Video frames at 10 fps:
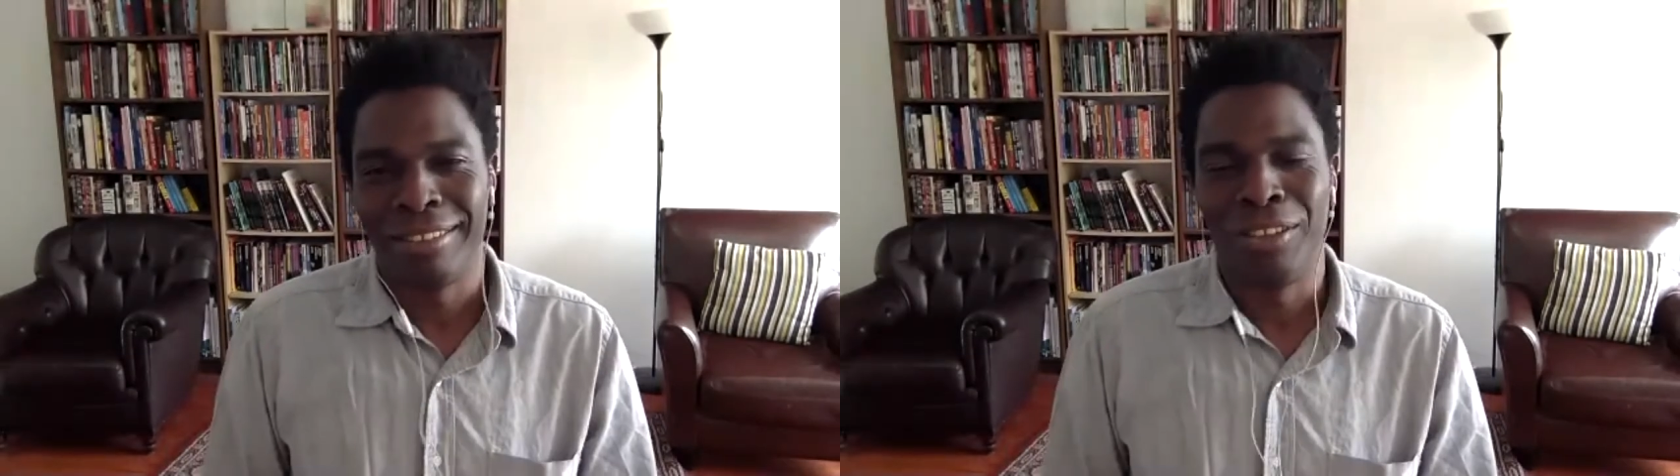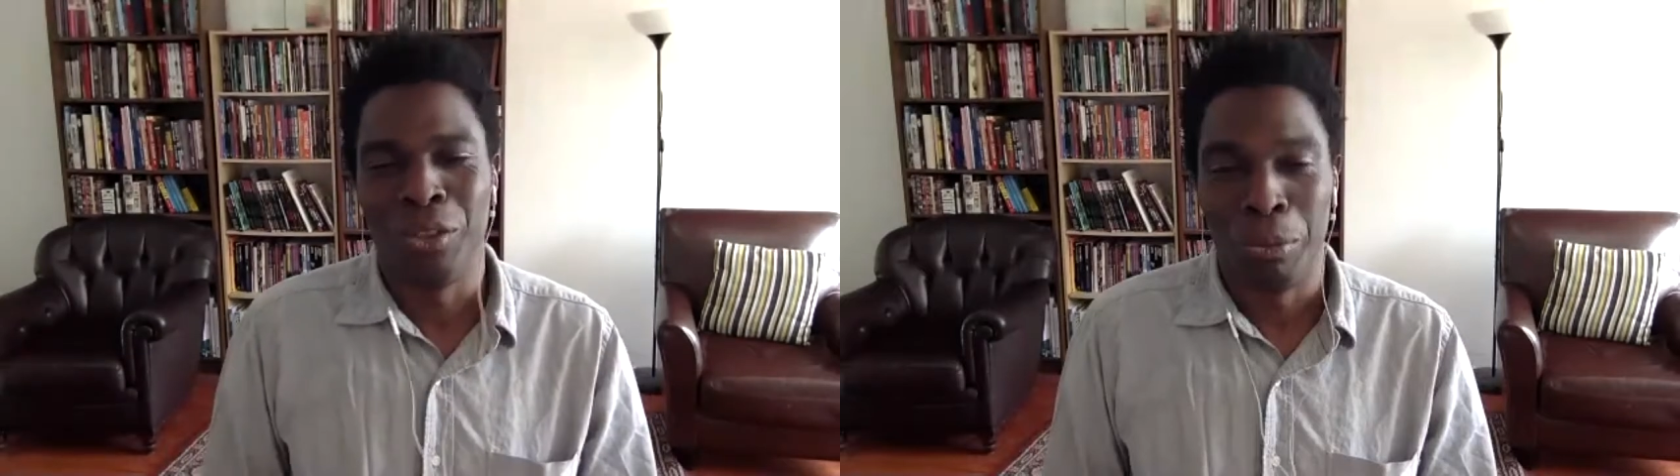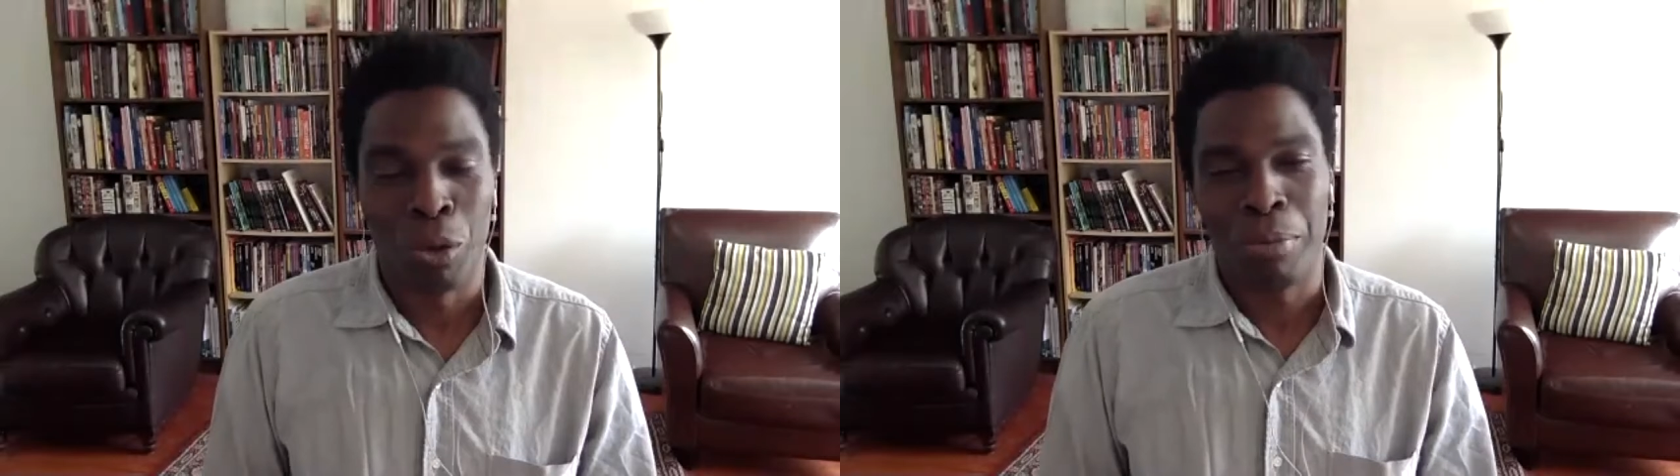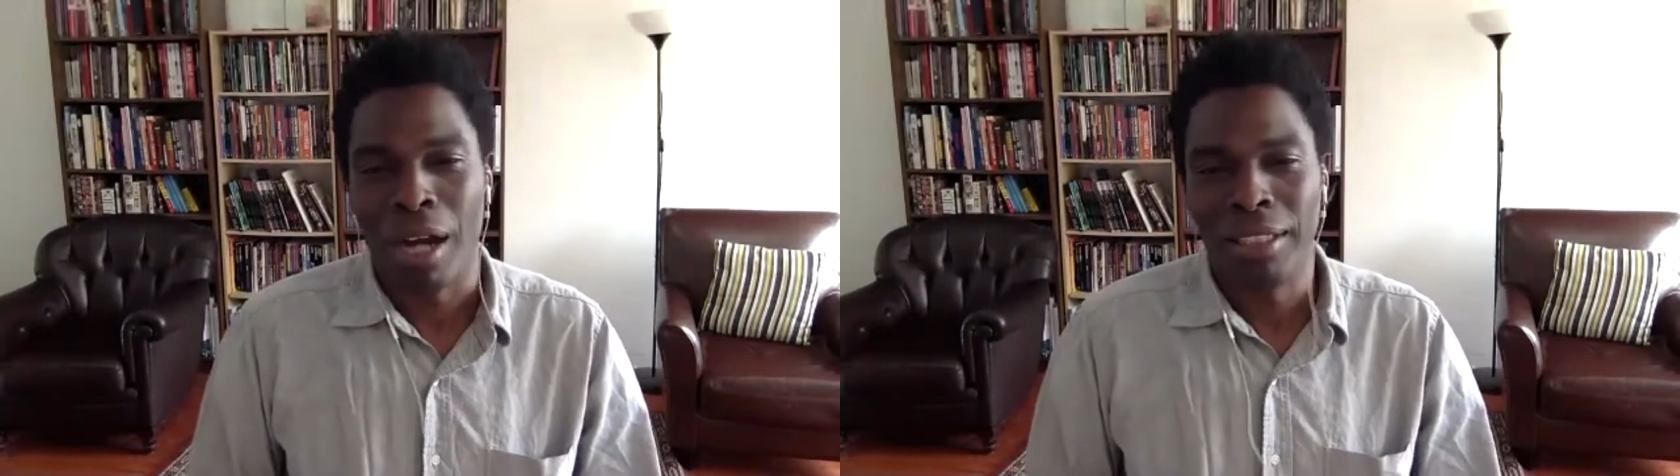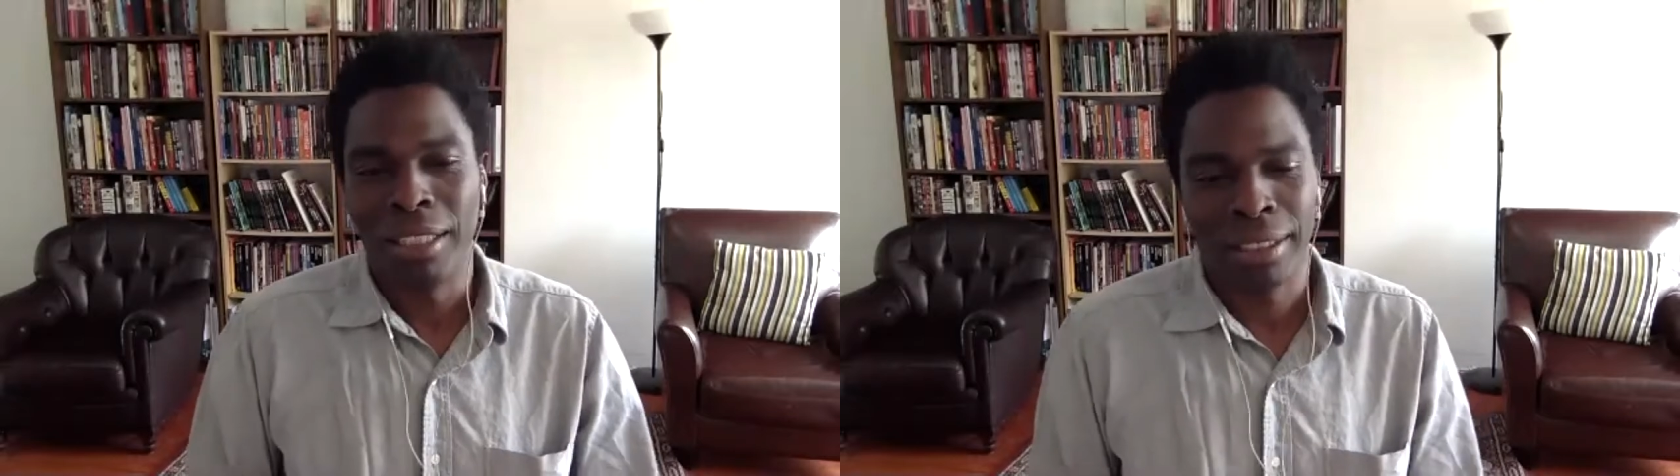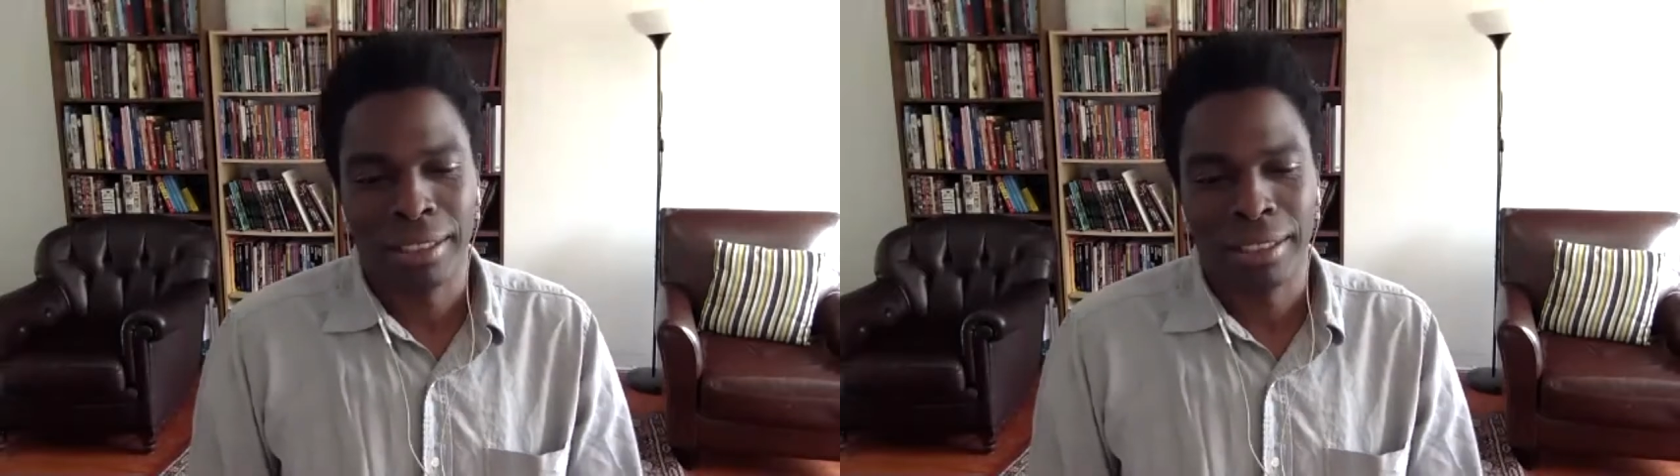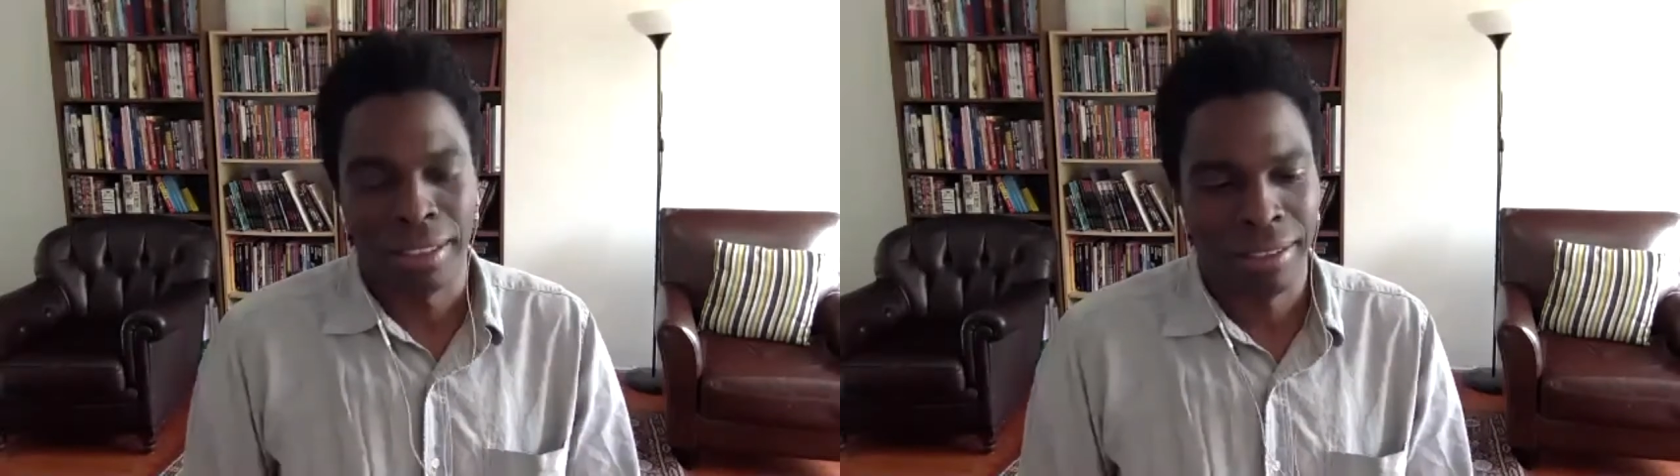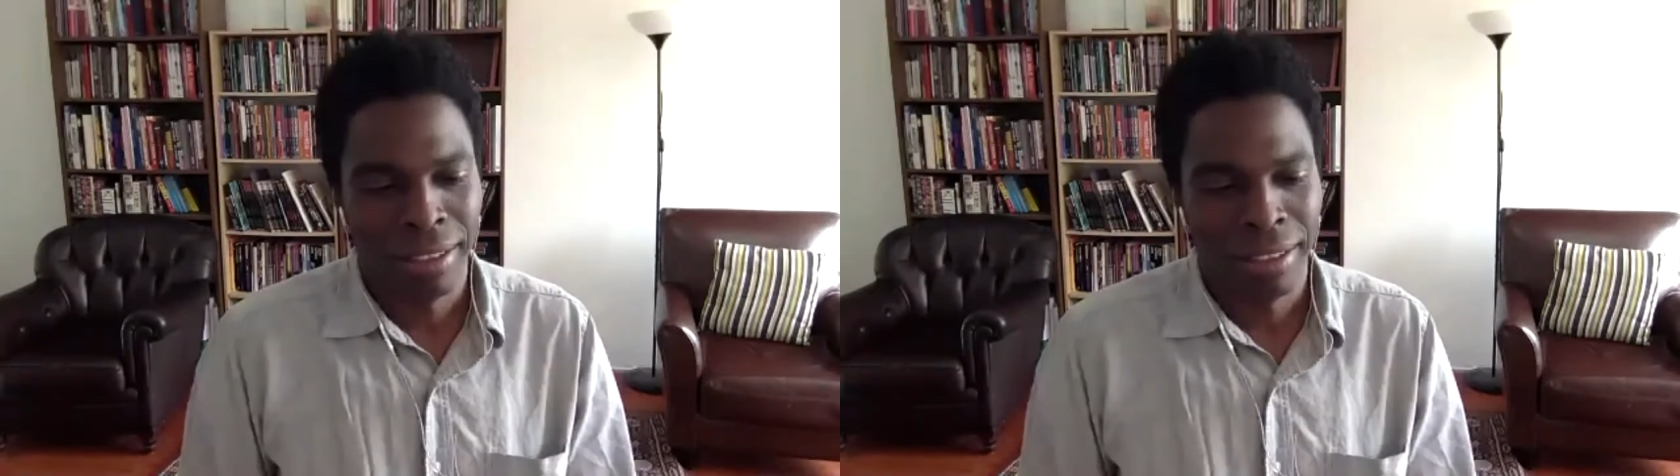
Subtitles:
doing more projects and